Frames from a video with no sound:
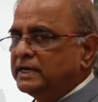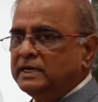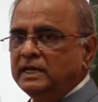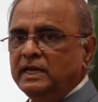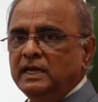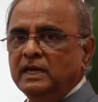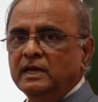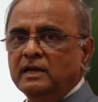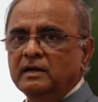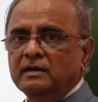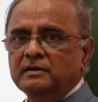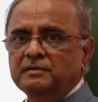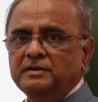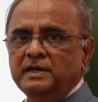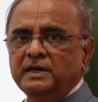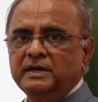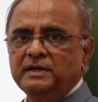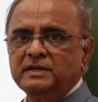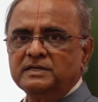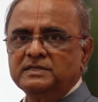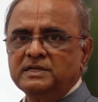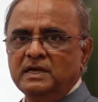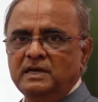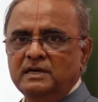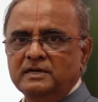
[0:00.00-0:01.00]
getting the
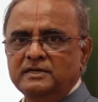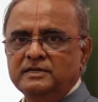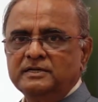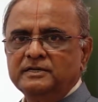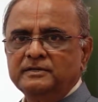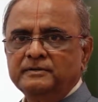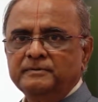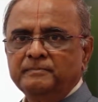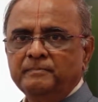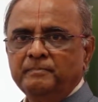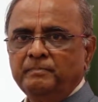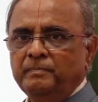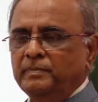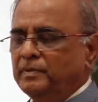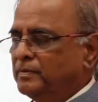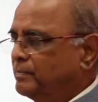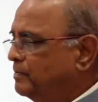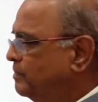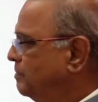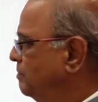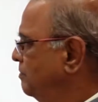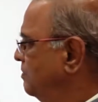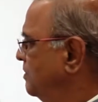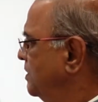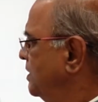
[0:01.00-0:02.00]
result.
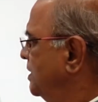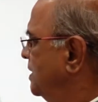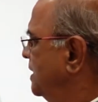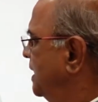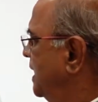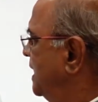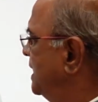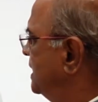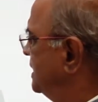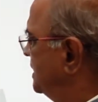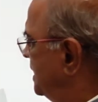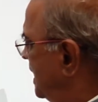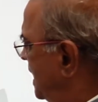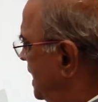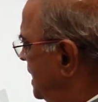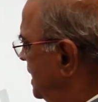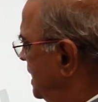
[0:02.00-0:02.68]
And